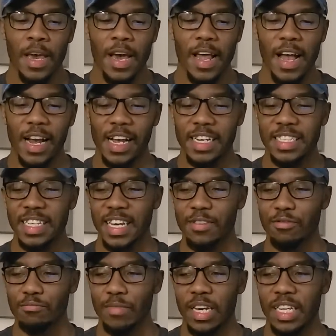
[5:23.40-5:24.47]
And I guess they
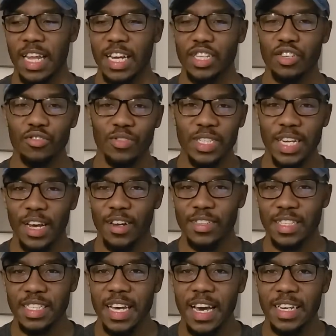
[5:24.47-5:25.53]
would make like 2
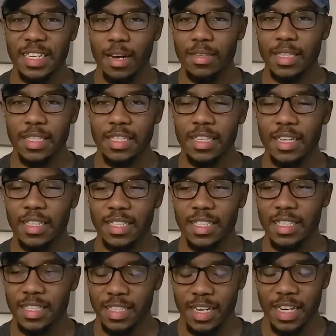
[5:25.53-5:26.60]
sales a day, and that was like a
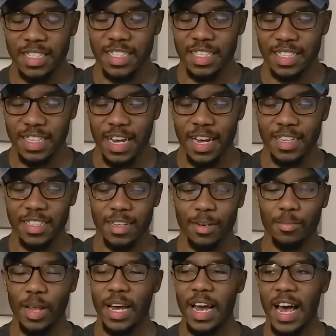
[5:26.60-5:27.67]
success.
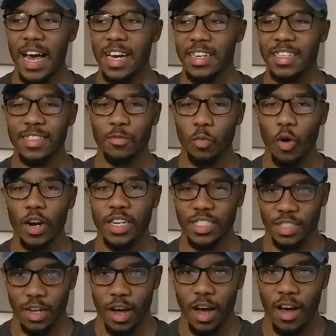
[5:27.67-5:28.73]
I'm like, I can work
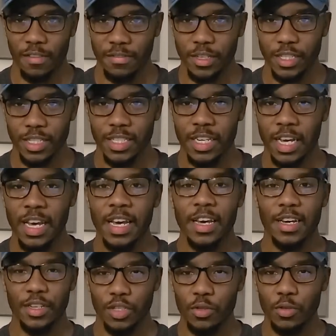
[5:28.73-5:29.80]
in an office
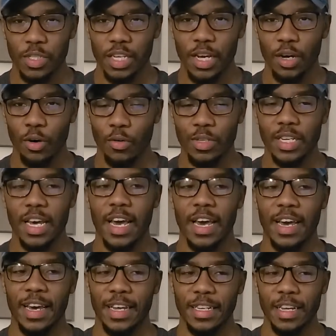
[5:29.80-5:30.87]
and do sales
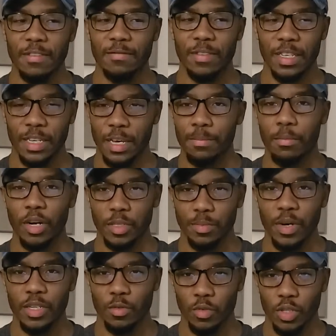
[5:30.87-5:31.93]
and get
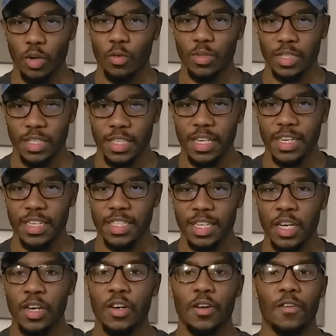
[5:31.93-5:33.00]
much better results than
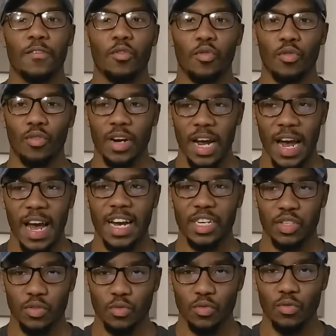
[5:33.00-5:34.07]
this. For an
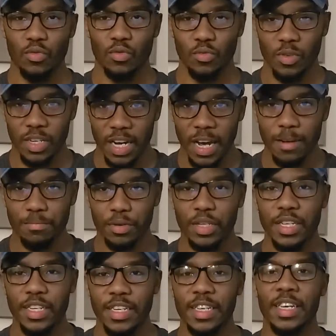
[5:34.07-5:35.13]
actual
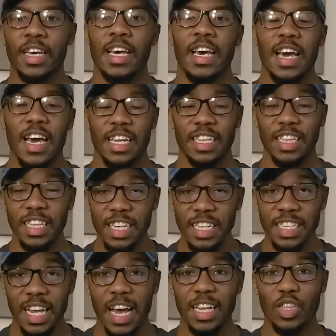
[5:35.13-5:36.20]
company, at
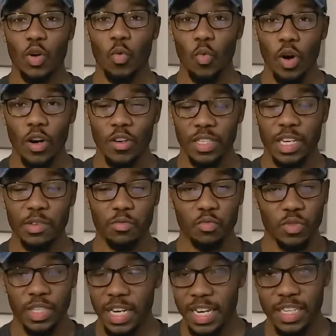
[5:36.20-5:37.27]
least at the worst,
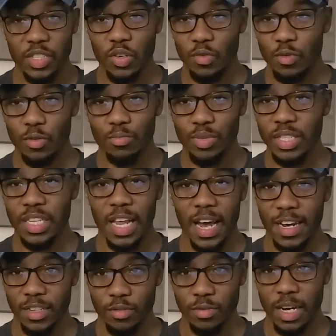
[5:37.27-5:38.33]
it dang sure won't be
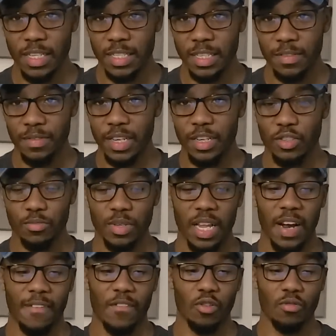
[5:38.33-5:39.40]
like DirecTV. It'll be
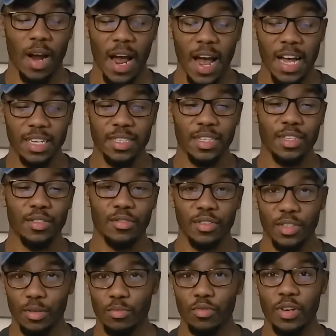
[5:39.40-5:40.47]
like Verizon or
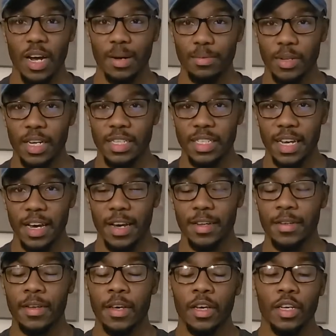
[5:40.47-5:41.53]
some crap like
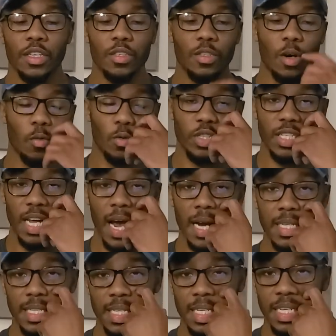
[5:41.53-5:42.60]
that. You know, where you can
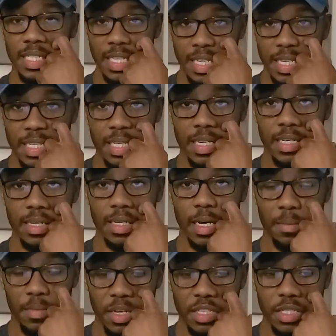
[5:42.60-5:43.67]
actually get a decent
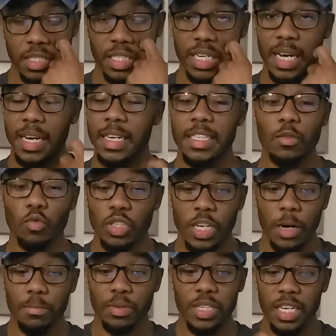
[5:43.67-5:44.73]
commission check. And it was
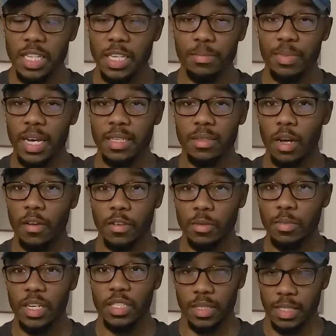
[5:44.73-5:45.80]
completely based off
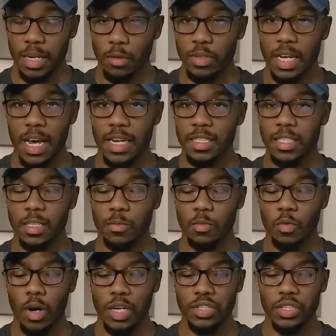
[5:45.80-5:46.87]
commission because I was asking them
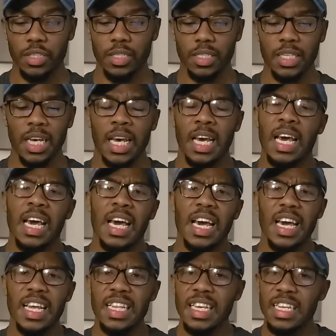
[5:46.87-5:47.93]
questions.
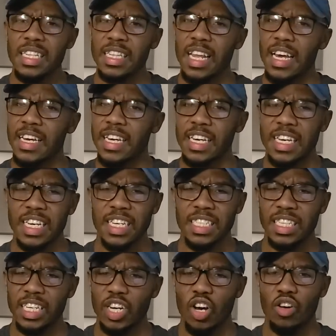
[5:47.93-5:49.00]
And then like
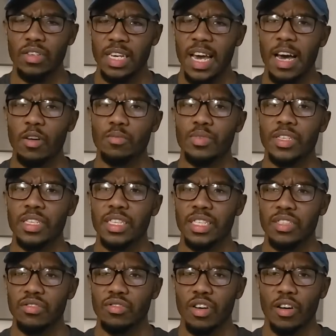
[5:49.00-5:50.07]
he's like, oh yeah, I'll
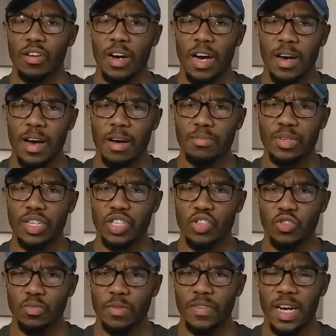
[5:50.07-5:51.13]
be a
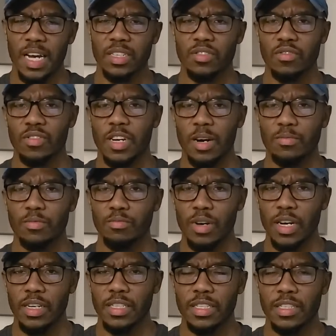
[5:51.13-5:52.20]
supervisor in a couple
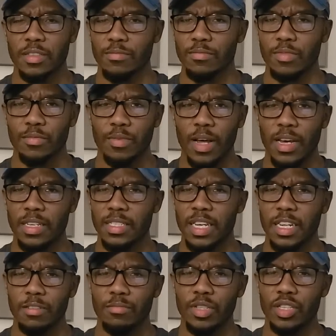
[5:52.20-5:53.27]
months and blah blah. He's
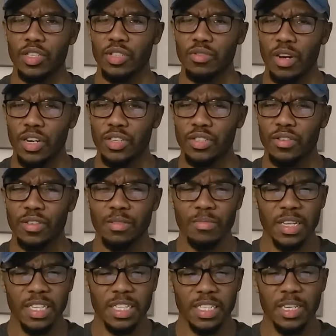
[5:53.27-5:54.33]
telling me the structure, and I'm
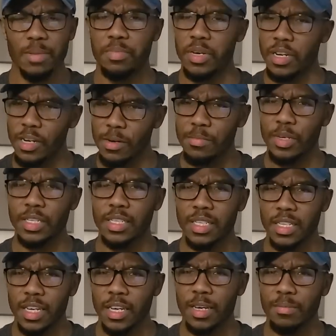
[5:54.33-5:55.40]
like, this is a pyramid
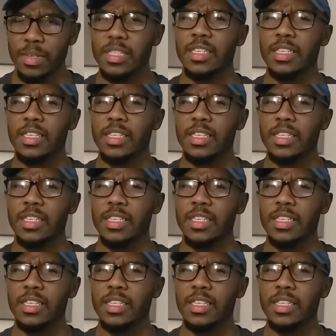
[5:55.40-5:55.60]
scheme.